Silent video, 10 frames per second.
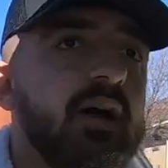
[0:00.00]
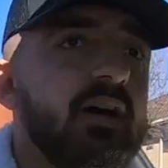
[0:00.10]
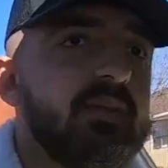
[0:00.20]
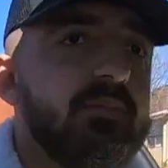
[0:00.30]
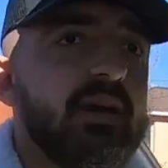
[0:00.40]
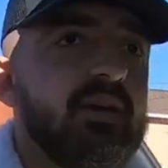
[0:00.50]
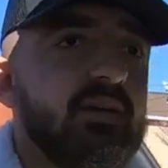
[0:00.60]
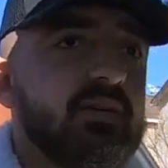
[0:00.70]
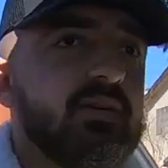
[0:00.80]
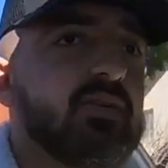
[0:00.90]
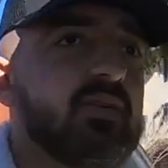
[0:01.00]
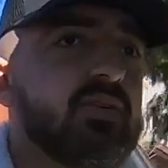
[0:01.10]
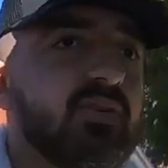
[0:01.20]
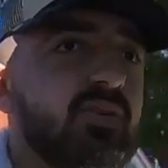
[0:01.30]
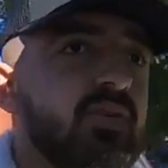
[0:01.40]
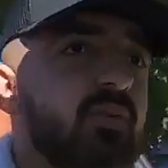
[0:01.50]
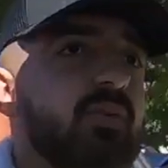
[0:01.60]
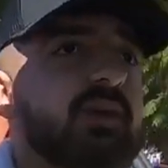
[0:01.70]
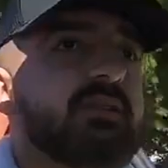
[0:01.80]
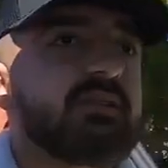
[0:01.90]
gotta make a
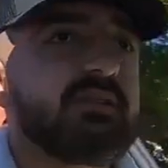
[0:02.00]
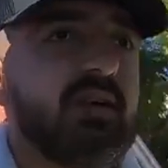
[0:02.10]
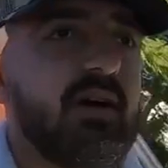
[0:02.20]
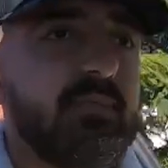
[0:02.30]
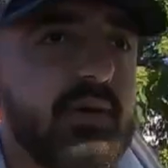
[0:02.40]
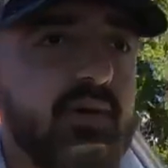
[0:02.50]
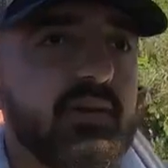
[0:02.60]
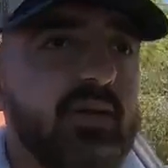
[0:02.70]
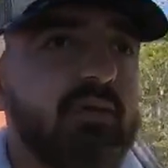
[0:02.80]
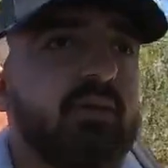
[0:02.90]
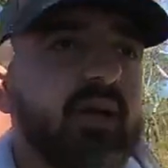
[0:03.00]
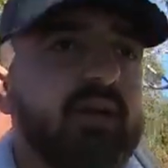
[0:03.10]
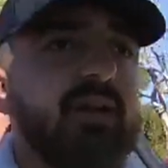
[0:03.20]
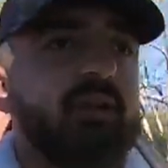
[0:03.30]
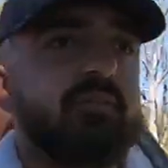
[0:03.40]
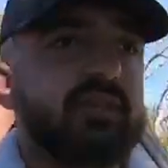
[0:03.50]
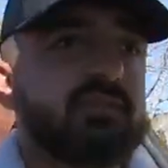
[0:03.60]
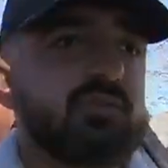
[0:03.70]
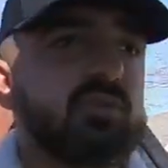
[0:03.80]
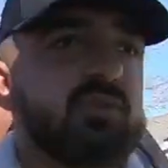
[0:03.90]
quick stop, like right here, if that's
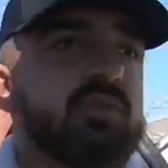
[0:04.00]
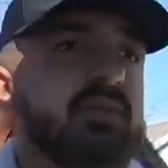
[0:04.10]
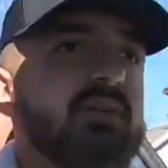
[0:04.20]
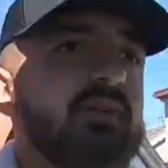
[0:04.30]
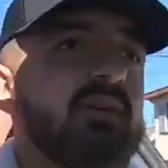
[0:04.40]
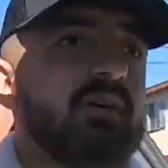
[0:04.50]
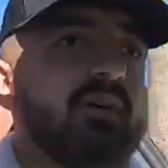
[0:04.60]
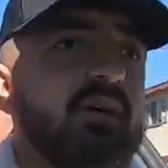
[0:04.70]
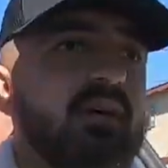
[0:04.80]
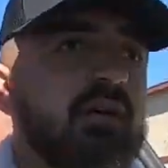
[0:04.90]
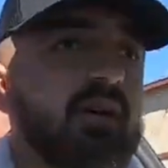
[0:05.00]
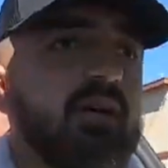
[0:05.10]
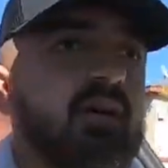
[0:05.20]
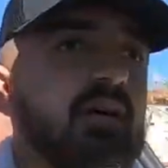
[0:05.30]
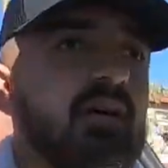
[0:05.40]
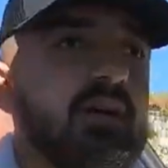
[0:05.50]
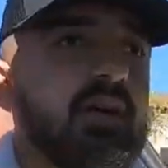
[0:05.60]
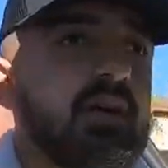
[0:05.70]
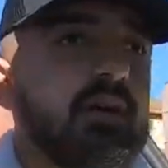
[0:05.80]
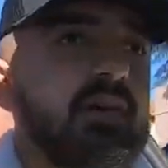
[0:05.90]
cool with you. Yeah, that's fine.
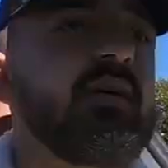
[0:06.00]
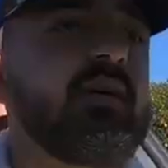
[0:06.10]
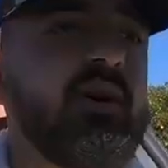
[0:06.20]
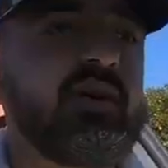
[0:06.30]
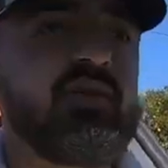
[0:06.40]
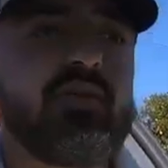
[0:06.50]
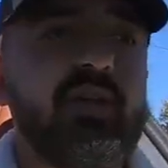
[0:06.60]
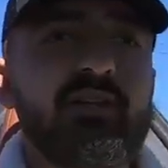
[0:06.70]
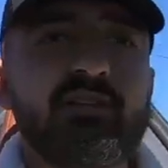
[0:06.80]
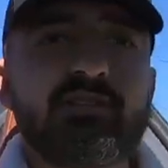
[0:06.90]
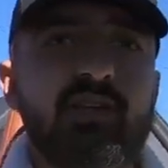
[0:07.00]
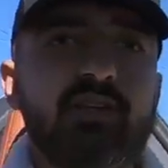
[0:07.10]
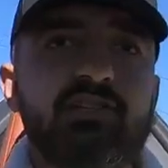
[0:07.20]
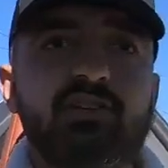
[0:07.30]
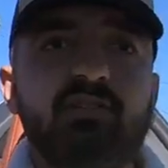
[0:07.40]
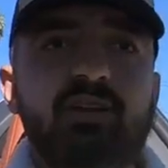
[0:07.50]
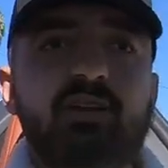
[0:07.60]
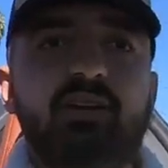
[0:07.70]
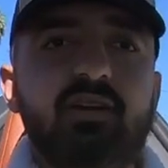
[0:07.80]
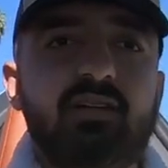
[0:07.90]
Yeah. Are you cool? Like just like chill right
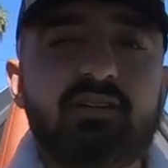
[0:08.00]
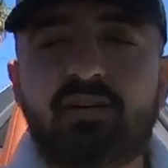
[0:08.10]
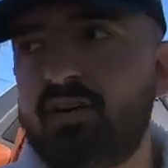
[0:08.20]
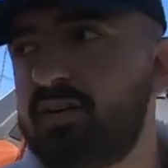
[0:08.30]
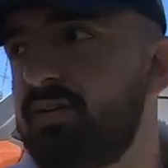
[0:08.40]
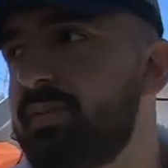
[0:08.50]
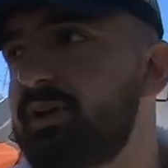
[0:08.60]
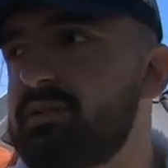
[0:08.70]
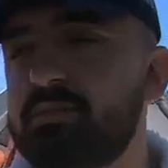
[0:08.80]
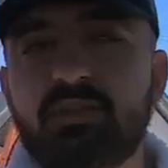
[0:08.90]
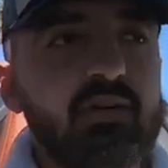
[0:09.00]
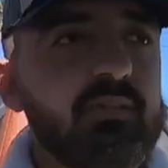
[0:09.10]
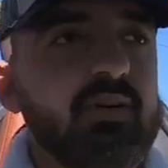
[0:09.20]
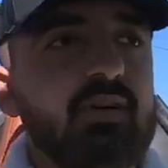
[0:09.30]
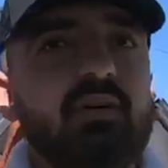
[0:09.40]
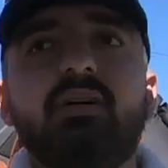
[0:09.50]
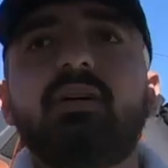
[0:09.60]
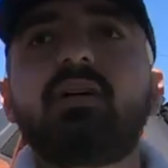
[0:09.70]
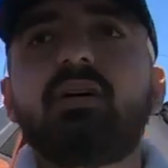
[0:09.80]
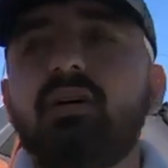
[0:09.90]
here. Yeah. I gotta go pick something up. Yeah, wait.